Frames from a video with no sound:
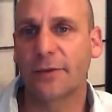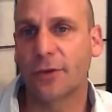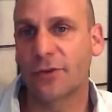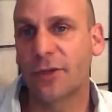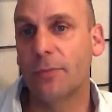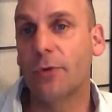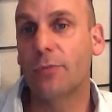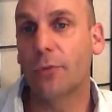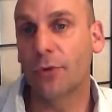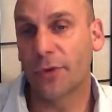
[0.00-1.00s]
So she moves
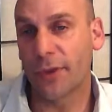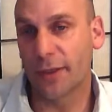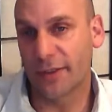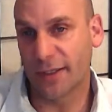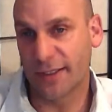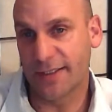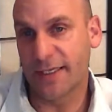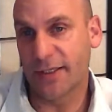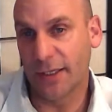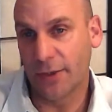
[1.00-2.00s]
more to the
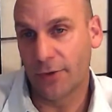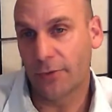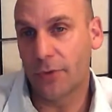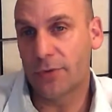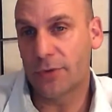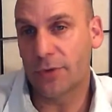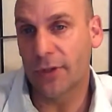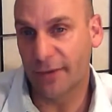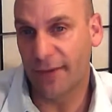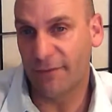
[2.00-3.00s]
center in her own
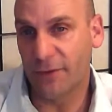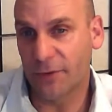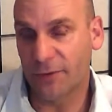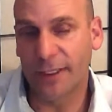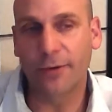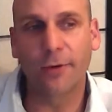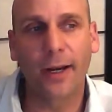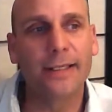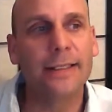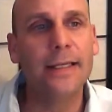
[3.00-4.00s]
circle, and that feels really great.